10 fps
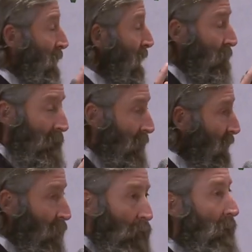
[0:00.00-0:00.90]
end up getting
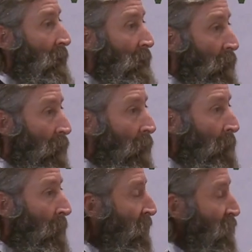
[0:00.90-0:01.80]
a great deal.
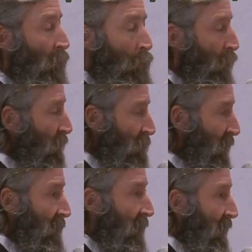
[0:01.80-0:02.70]
It's the worst
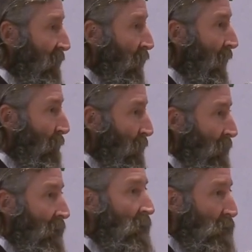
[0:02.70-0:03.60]
thing that could ever happen
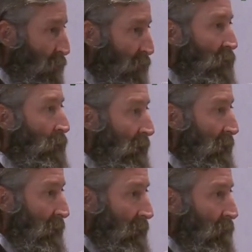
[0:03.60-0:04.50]
to you because you'll do it
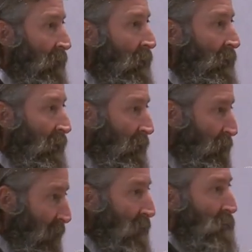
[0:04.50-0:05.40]
again. And
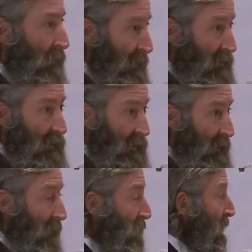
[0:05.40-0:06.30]
eventually it's going to
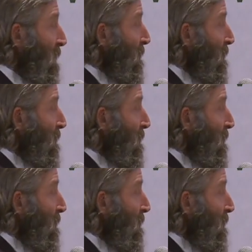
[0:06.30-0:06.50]
get you.